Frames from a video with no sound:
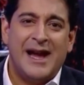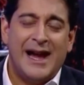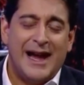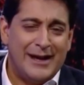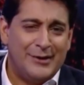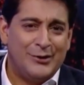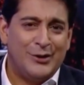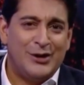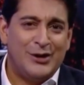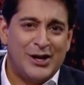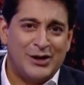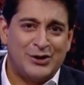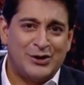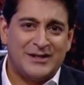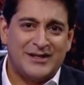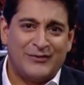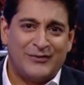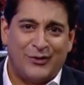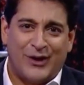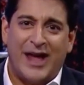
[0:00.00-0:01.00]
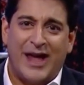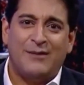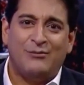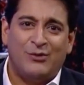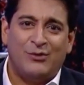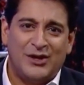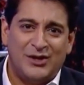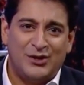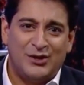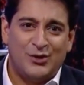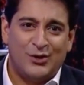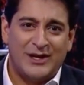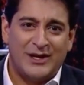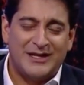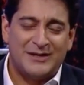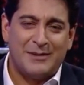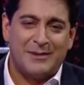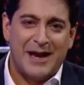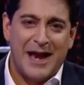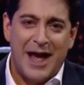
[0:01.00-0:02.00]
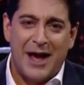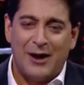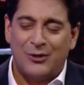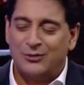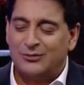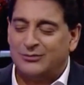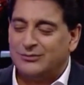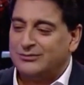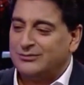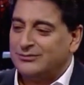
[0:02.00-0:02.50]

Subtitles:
and the Duchess of Cambridge, joins me now.